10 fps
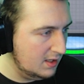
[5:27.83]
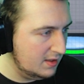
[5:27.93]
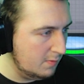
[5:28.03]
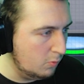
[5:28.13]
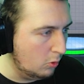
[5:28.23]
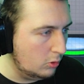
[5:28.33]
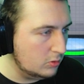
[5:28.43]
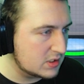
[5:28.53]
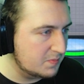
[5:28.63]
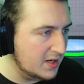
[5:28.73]
are they
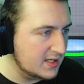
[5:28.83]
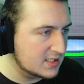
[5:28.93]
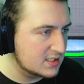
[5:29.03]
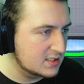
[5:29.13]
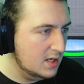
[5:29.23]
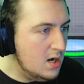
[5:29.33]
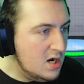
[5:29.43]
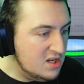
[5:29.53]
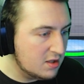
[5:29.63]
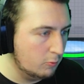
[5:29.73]
wall spikes?
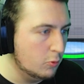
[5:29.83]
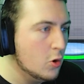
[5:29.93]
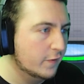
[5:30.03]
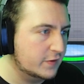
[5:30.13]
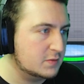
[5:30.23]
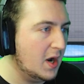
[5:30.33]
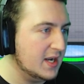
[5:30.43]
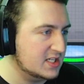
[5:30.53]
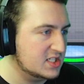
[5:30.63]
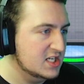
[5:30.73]
They're roof
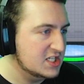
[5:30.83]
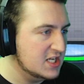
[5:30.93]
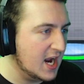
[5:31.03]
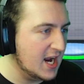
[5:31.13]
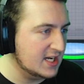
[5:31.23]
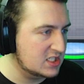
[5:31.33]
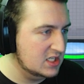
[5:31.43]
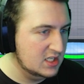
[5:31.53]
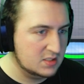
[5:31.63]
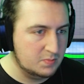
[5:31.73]
spikes.
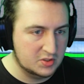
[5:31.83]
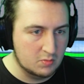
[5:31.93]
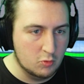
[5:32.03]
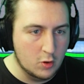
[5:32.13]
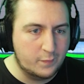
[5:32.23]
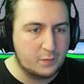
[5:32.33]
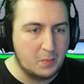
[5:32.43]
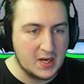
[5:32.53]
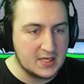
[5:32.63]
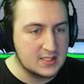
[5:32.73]
Yes. Put some roof
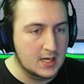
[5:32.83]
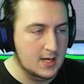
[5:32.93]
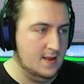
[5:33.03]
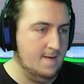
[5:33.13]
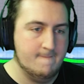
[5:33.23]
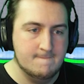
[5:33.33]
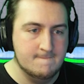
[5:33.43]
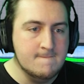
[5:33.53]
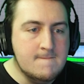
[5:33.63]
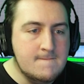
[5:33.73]
spikes in.
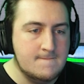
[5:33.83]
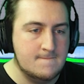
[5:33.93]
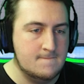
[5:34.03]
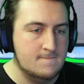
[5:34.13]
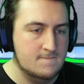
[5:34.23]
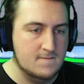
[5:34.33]
Mmm.